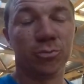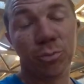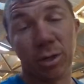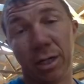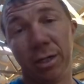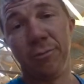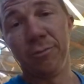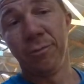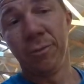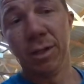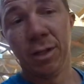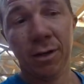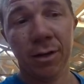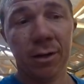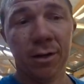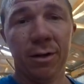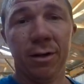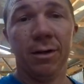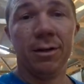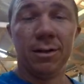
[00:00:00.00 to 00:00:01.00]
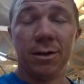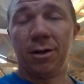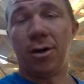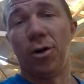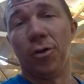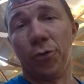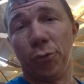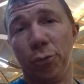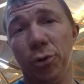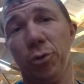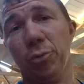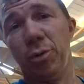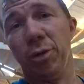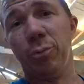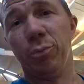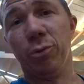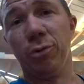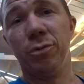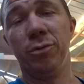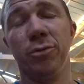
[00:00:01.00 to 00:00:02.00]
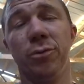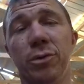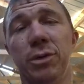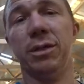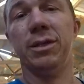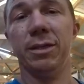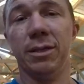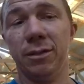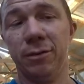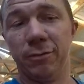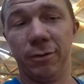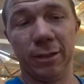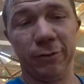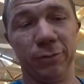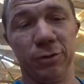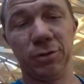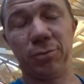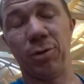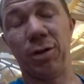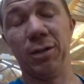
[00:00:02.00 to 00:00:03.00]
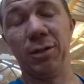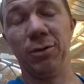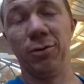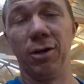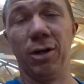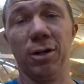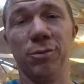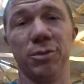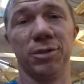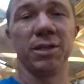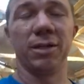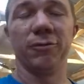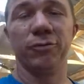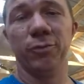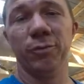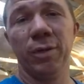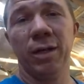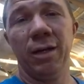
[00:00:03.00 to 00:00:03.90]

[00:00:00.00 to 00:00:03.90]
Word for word: But all the real people. We have responded to 100% of them.